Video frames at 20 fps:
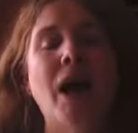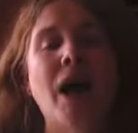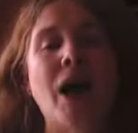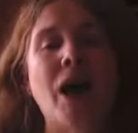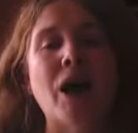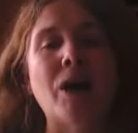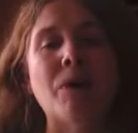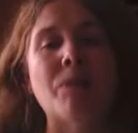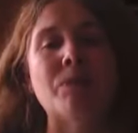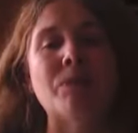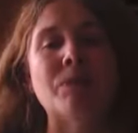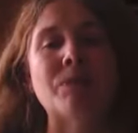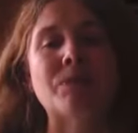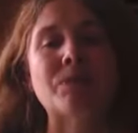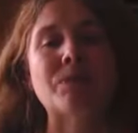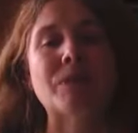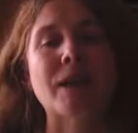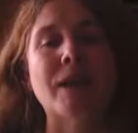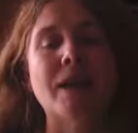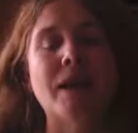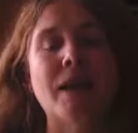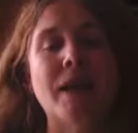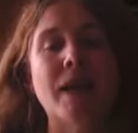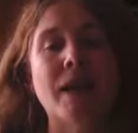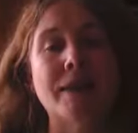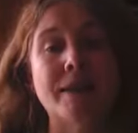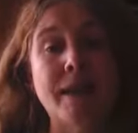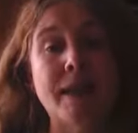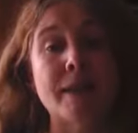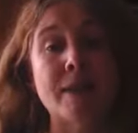So
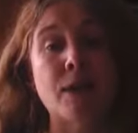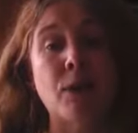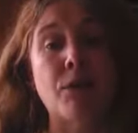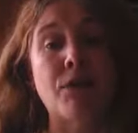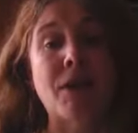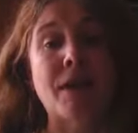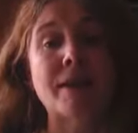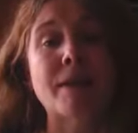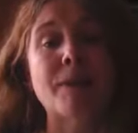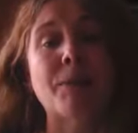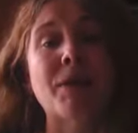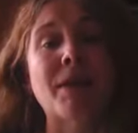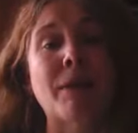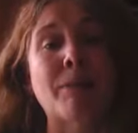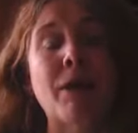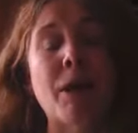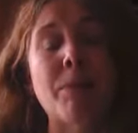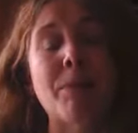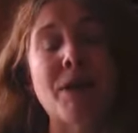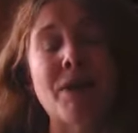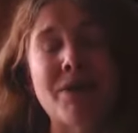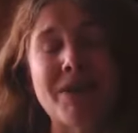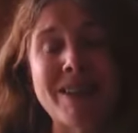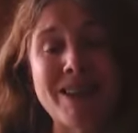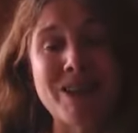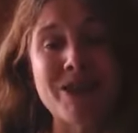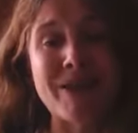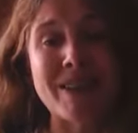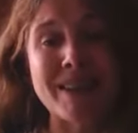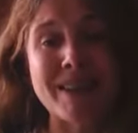if that's something that might be of
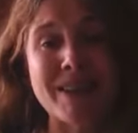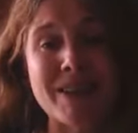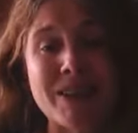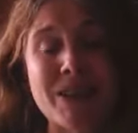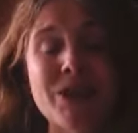interest to